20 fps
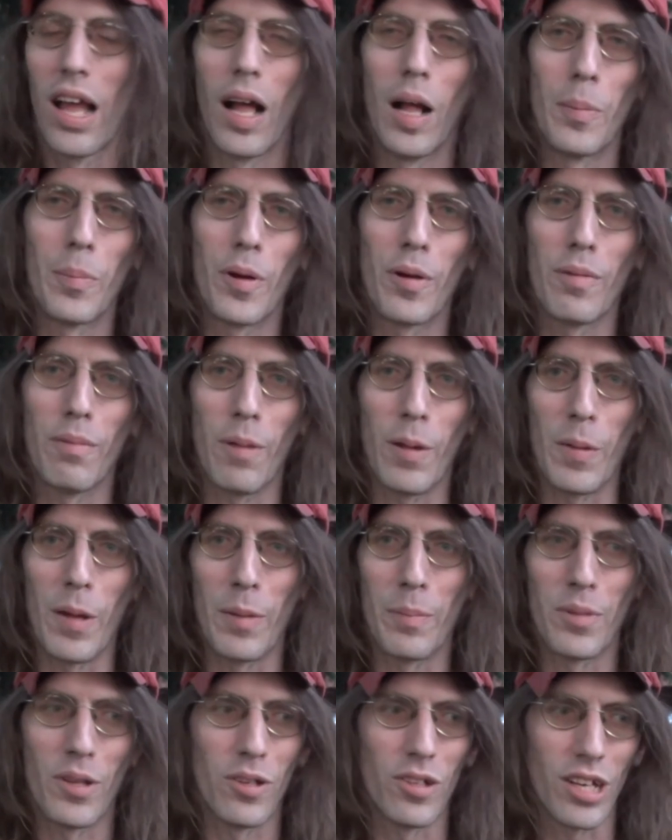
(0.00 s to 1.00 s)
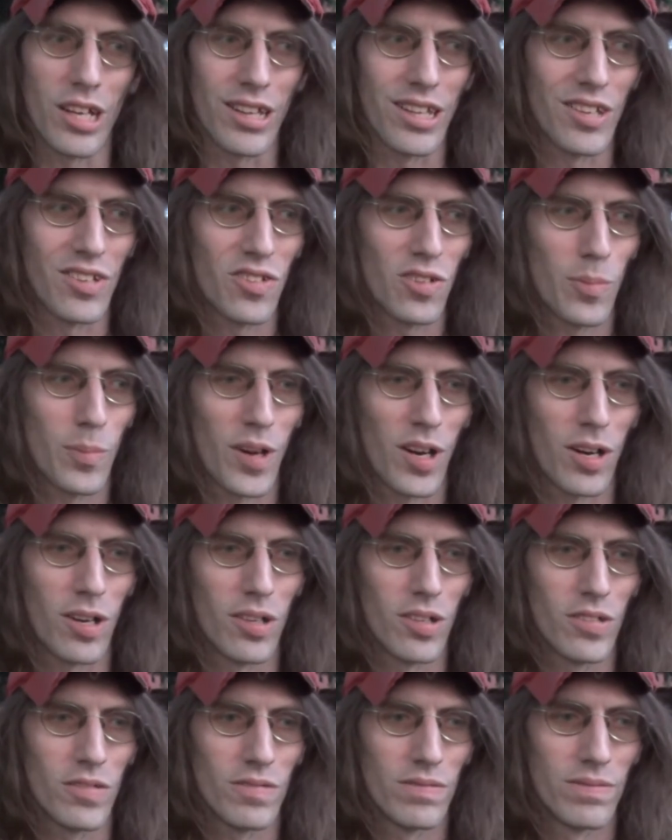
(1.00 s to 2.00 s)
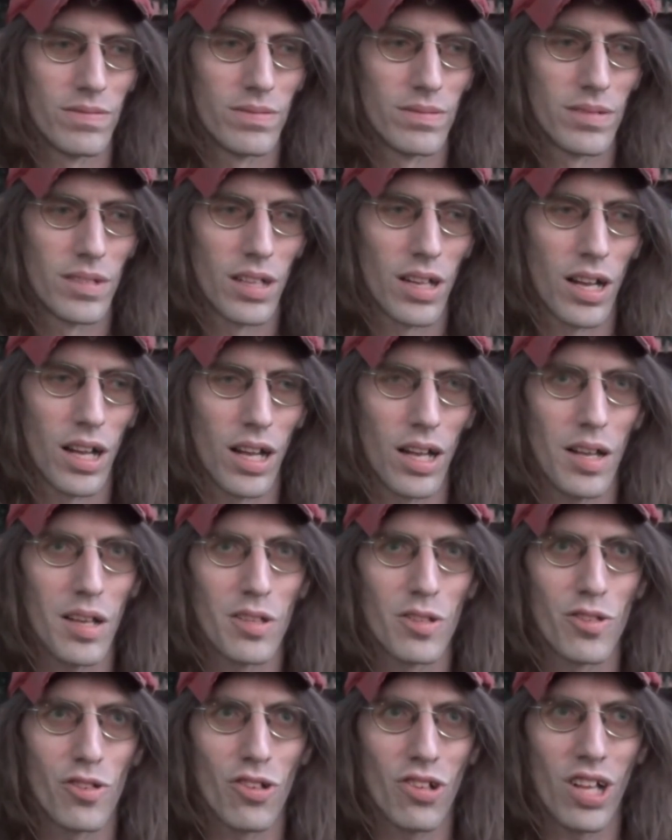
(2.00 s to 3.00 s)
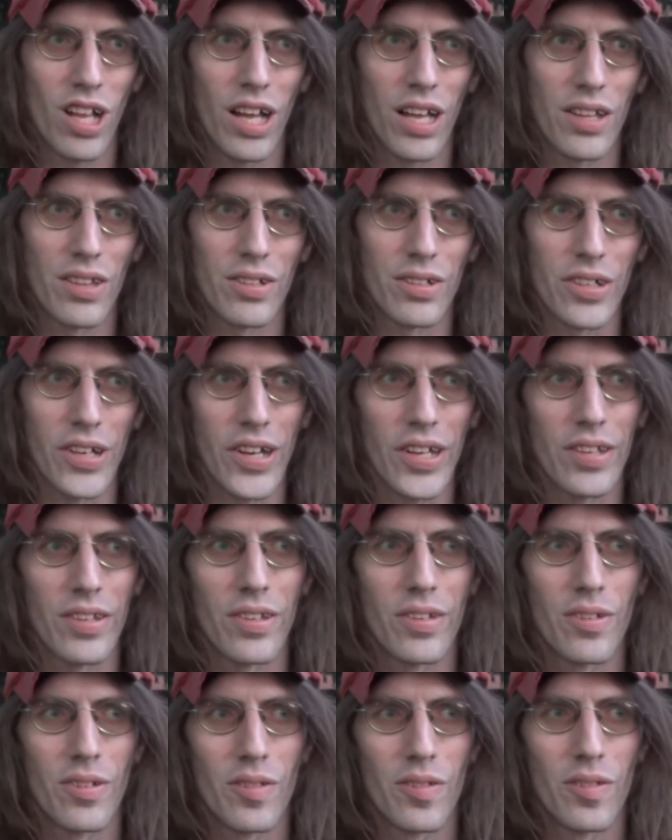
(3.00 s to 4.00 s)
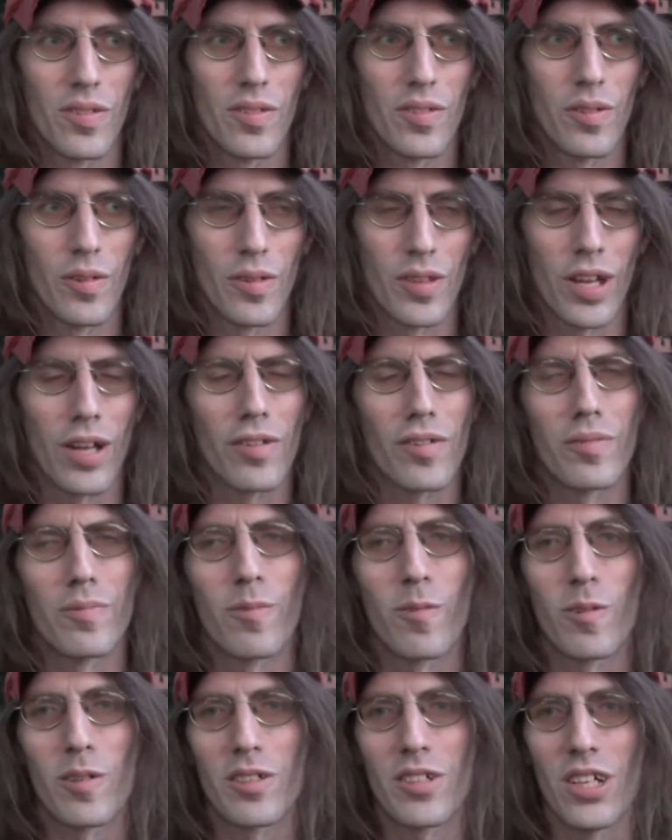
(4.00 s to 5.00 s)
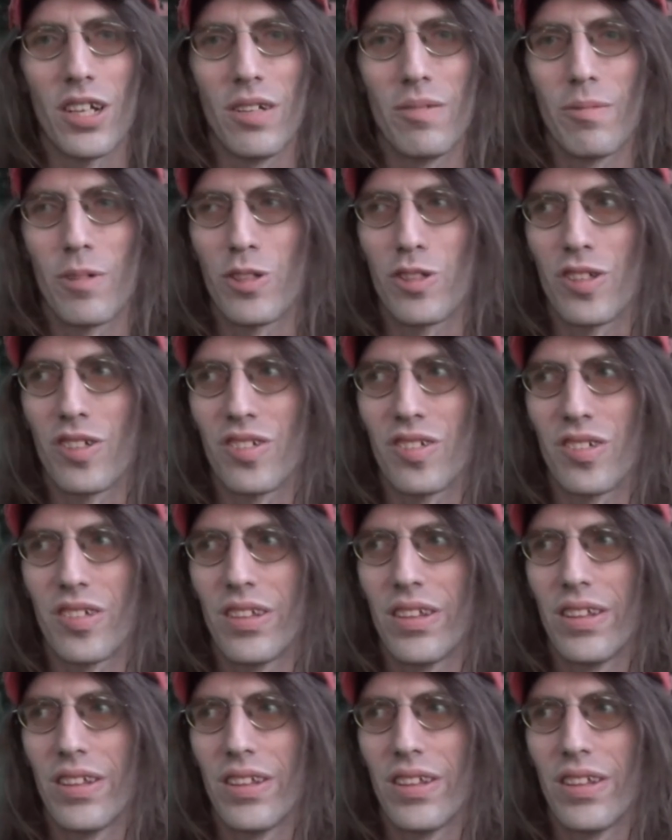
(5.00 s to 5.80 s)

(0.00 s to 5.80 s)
I'll probably be uploading this tomorrow on July 30th, 2014, which is